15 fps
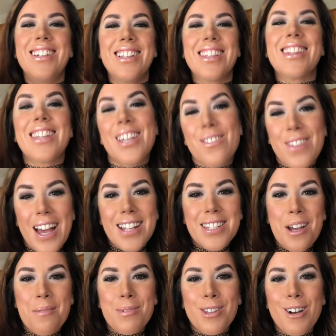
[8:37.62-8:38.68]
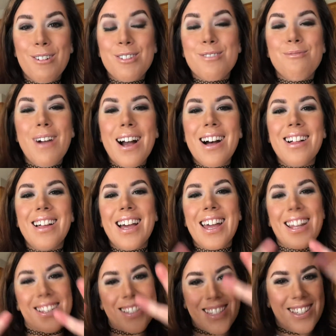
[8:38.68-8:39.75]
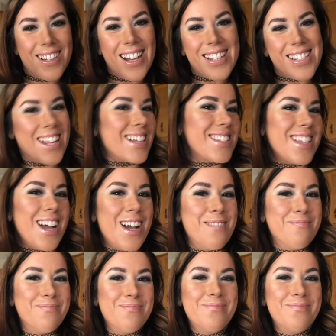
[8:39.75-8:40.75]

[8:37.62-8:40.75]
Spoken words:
leave that down below as well, and I'll see you guys next time.